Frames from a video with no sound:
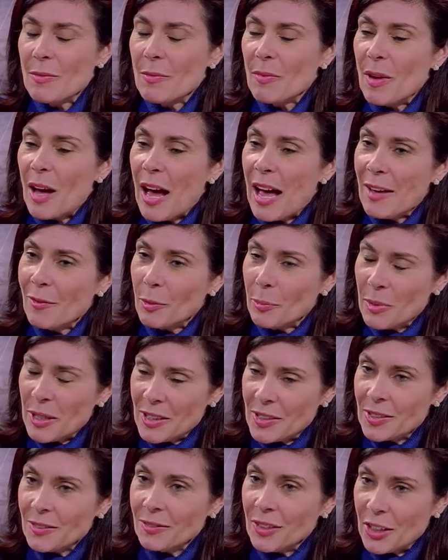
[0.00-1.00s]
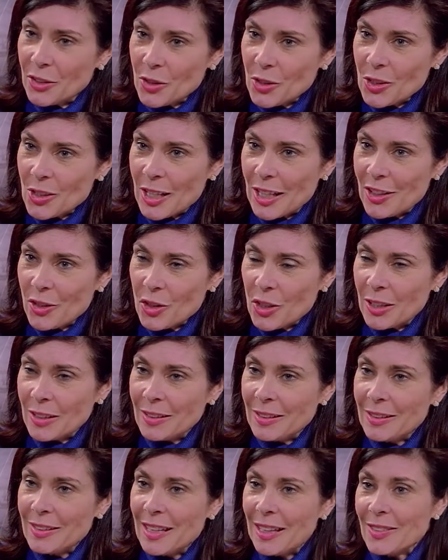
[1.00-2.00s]
I have a piece of
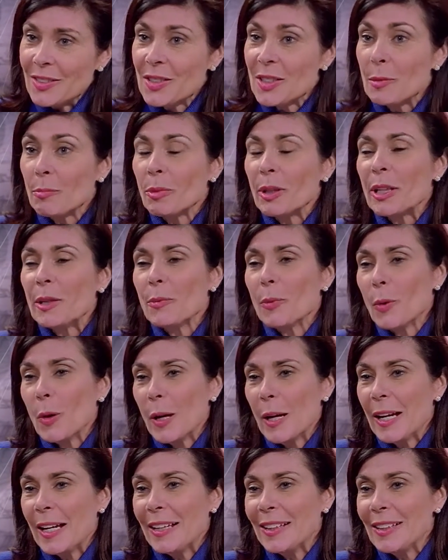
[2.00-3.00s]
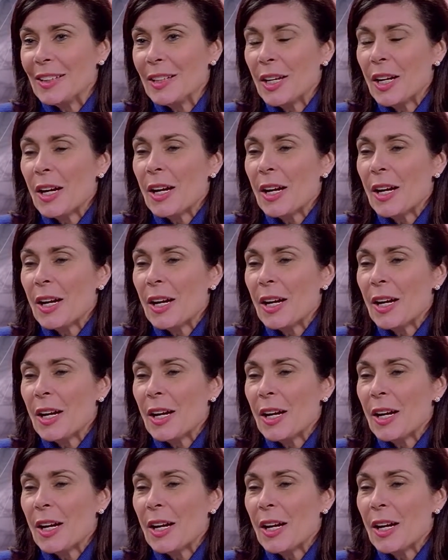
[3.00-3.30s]
legislation that simply would